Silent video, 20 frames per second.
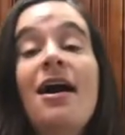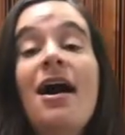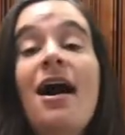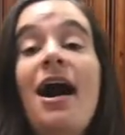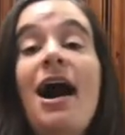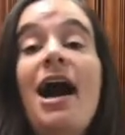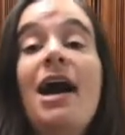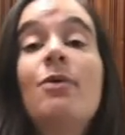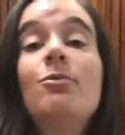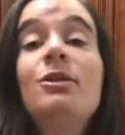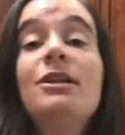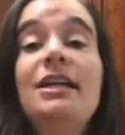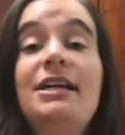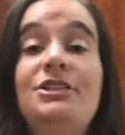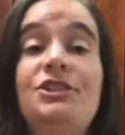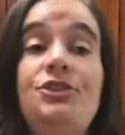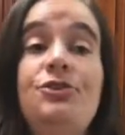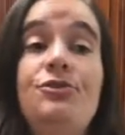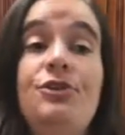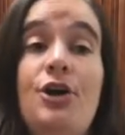I will
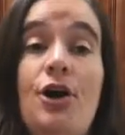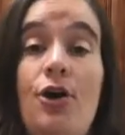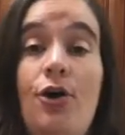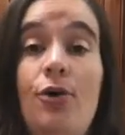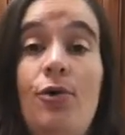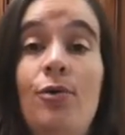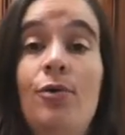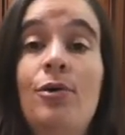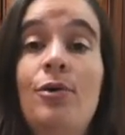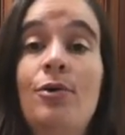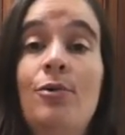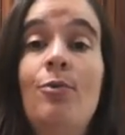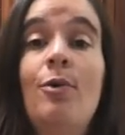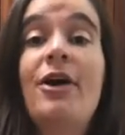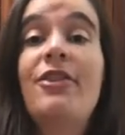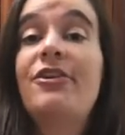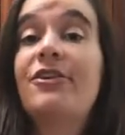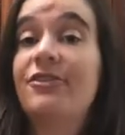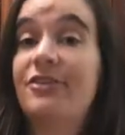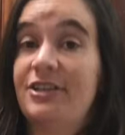let you know
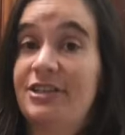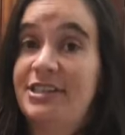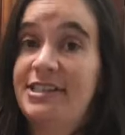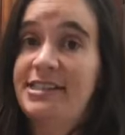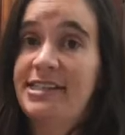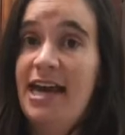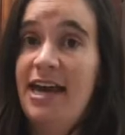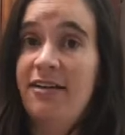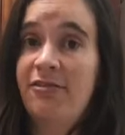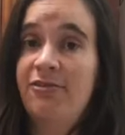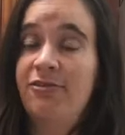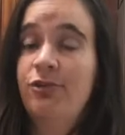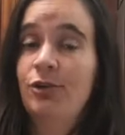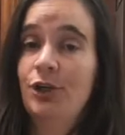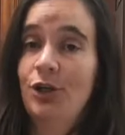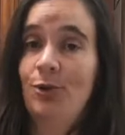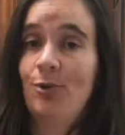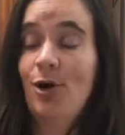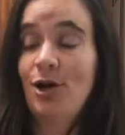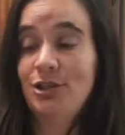whether they're safe for
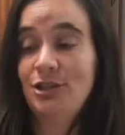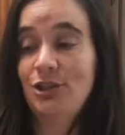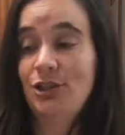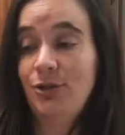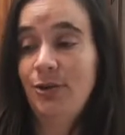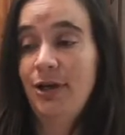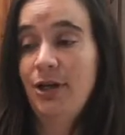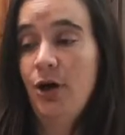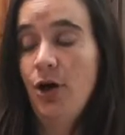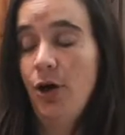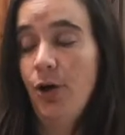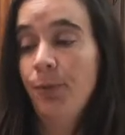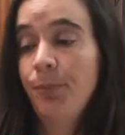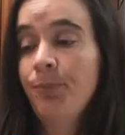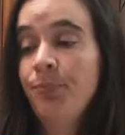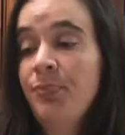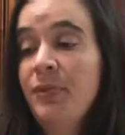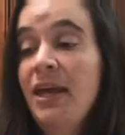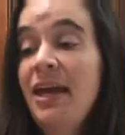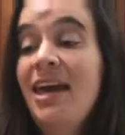you all to do at home.
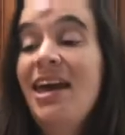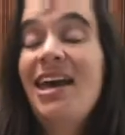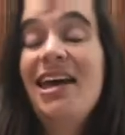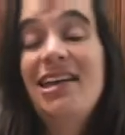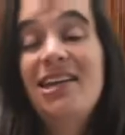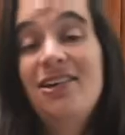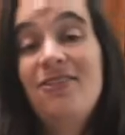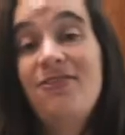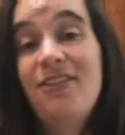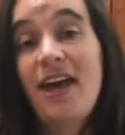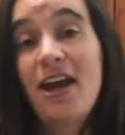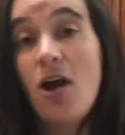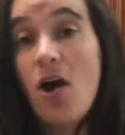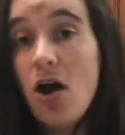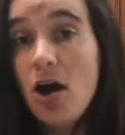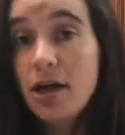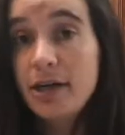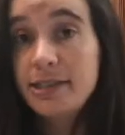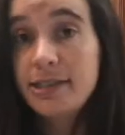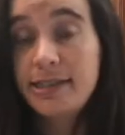And if they
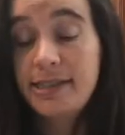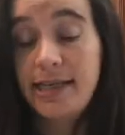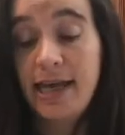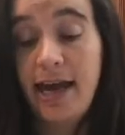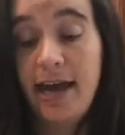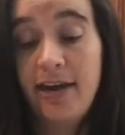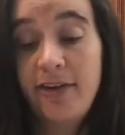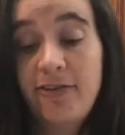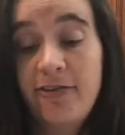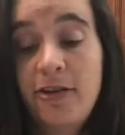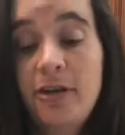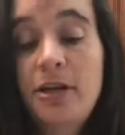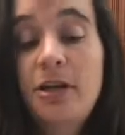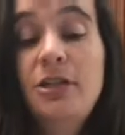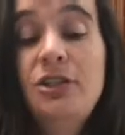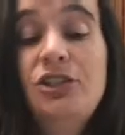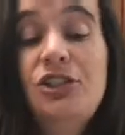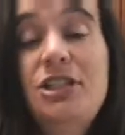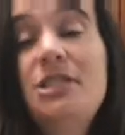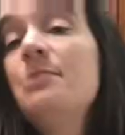are safe,
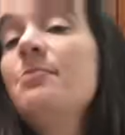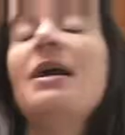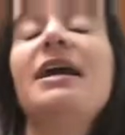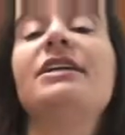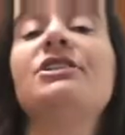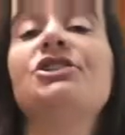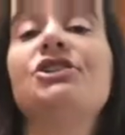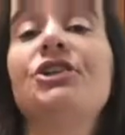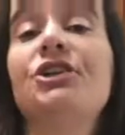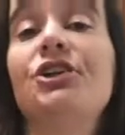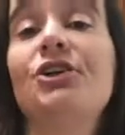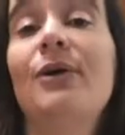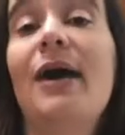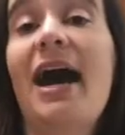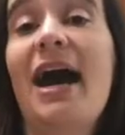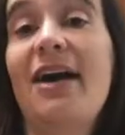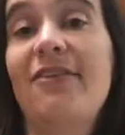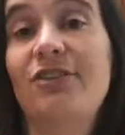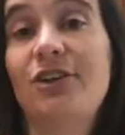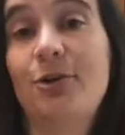just make sure you
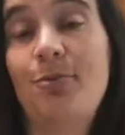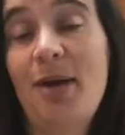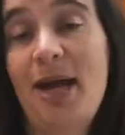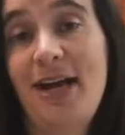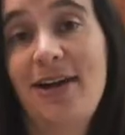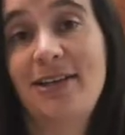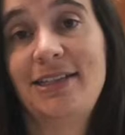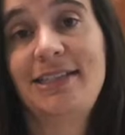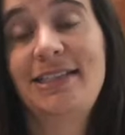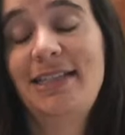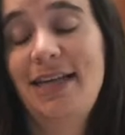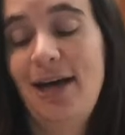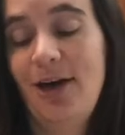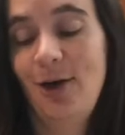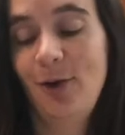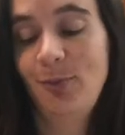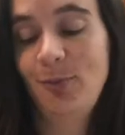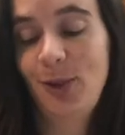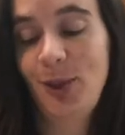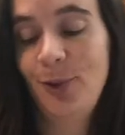have your parents to
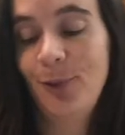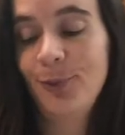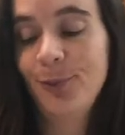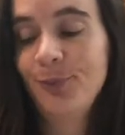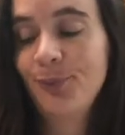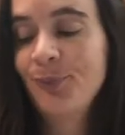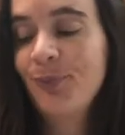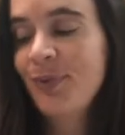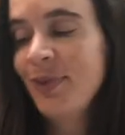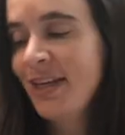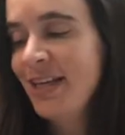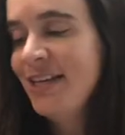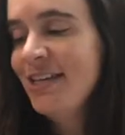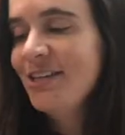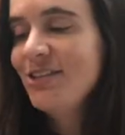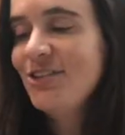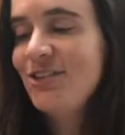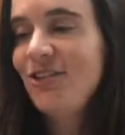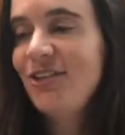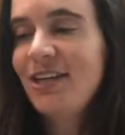help you.
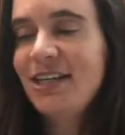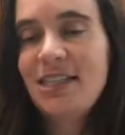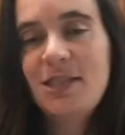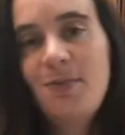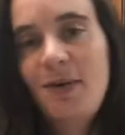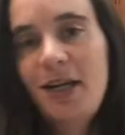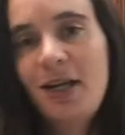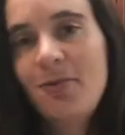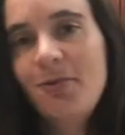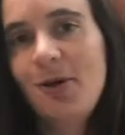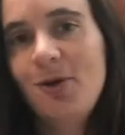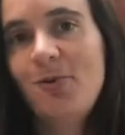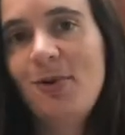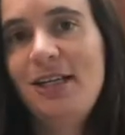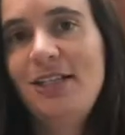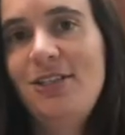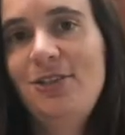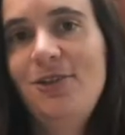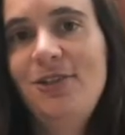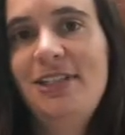So the experiment we
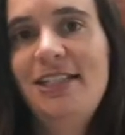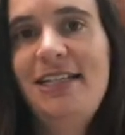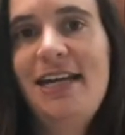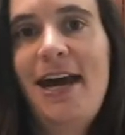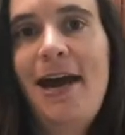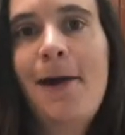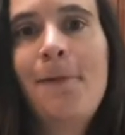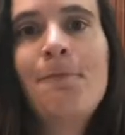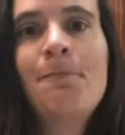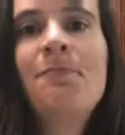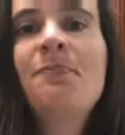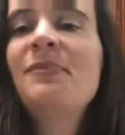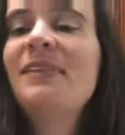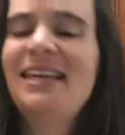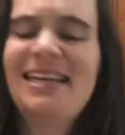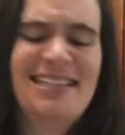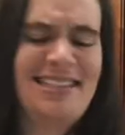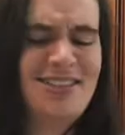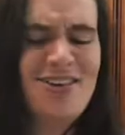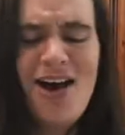do today,
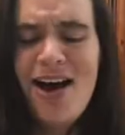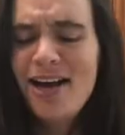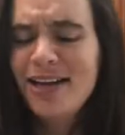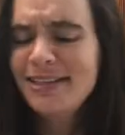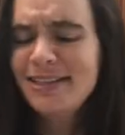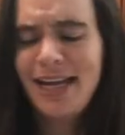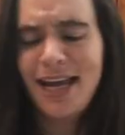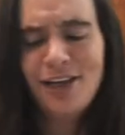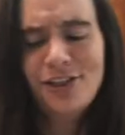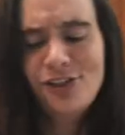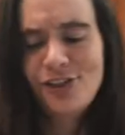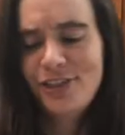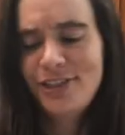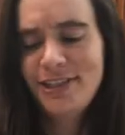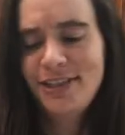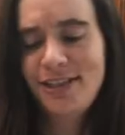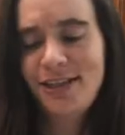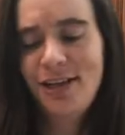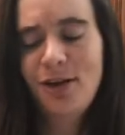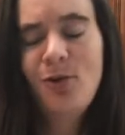it's not
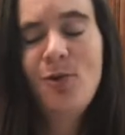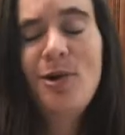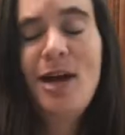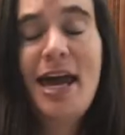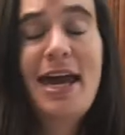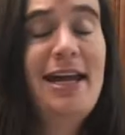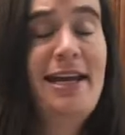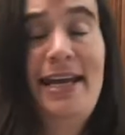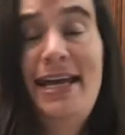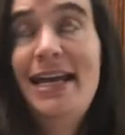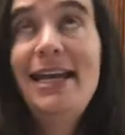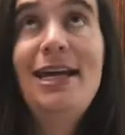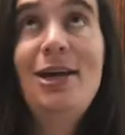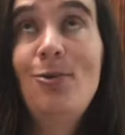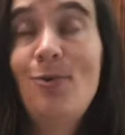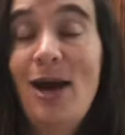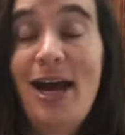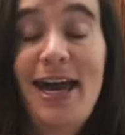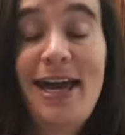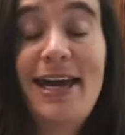dangerous in any
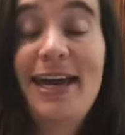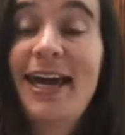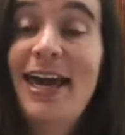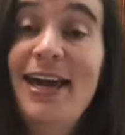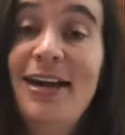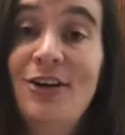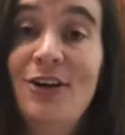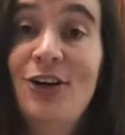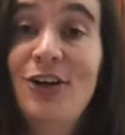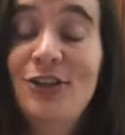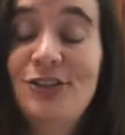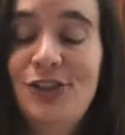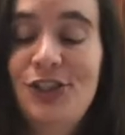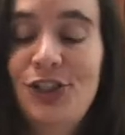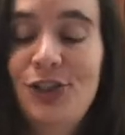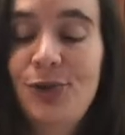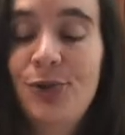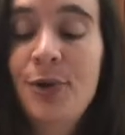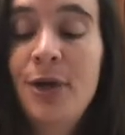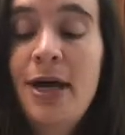way, it can't hurt
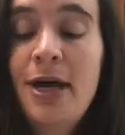you,